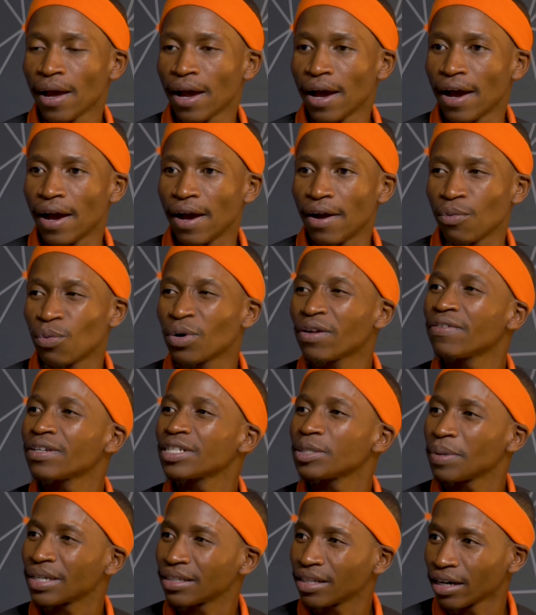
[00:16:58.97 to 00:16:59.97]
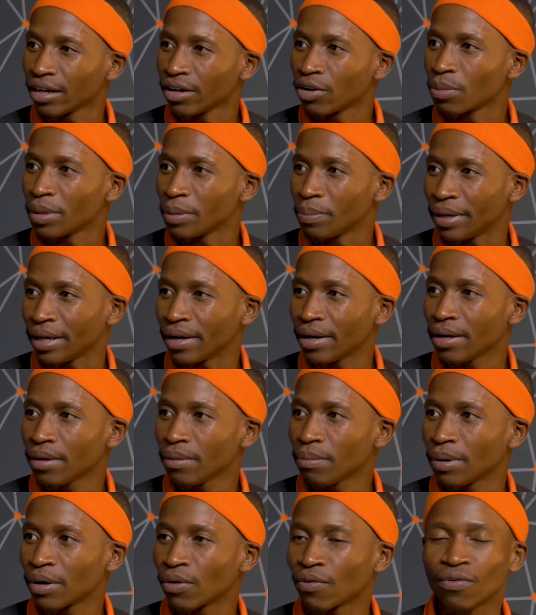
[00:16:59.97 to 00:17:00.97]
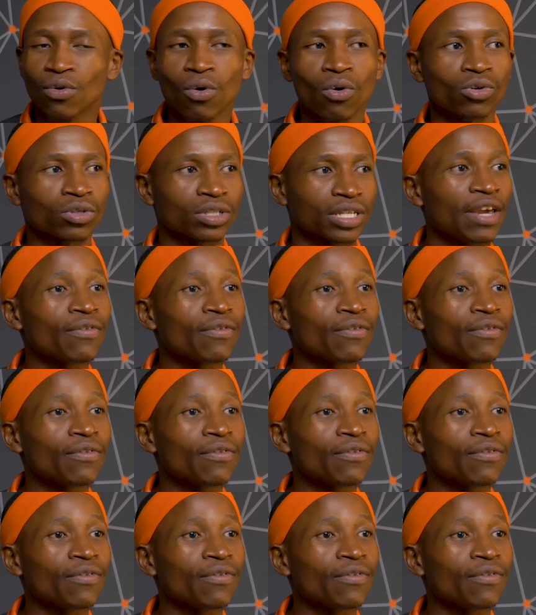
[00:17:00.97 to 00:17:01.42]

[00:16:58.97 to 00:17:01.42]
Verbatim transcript: Uh, would have expected a little bit better, but of course,